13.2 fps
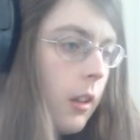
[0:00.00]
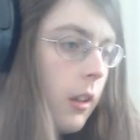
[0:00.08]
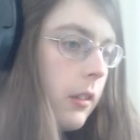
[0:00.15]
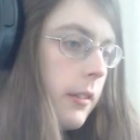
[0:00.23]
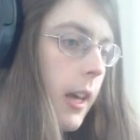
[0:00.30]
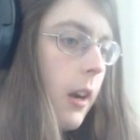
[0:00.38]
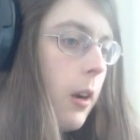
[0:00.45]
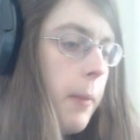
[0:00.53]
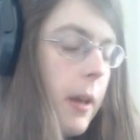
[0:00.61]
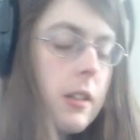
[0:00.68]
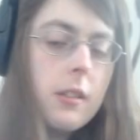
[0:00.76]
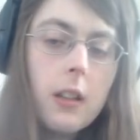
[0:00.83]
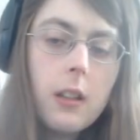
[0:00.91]
that are
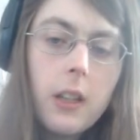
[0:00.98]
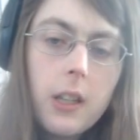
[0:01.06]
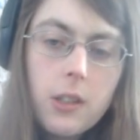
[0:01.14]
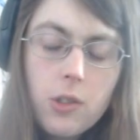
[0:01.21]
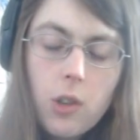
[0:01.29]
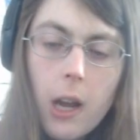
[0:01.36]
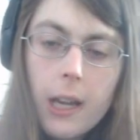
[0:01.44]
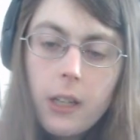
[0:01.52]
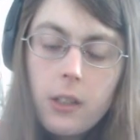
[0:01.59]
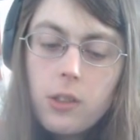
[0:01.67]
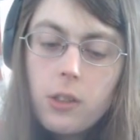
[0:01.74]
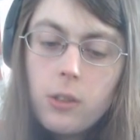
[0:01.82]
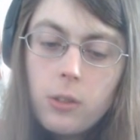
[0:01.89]
basically trying
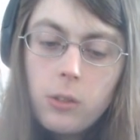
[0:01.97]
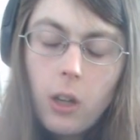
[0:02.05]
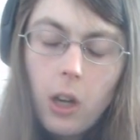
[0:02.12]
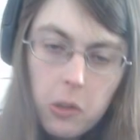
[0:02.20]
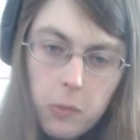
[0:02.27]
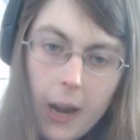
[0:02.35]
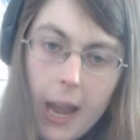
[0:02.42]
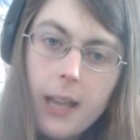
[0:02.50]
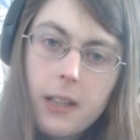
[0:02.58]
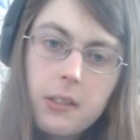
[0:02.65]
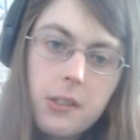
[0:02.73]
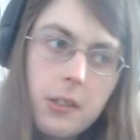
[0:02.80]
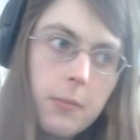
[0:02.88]
to
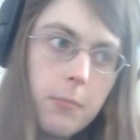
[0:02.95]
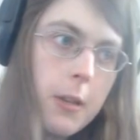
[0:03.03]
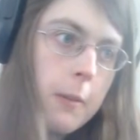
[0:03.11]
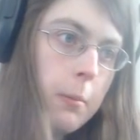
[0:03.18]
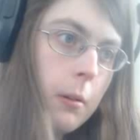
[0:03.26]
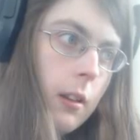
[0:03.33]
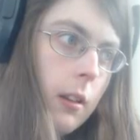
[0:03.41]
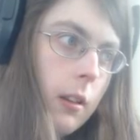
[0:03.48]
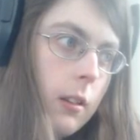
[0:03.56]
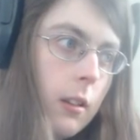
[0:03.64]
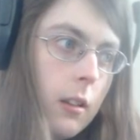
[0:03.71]
harass people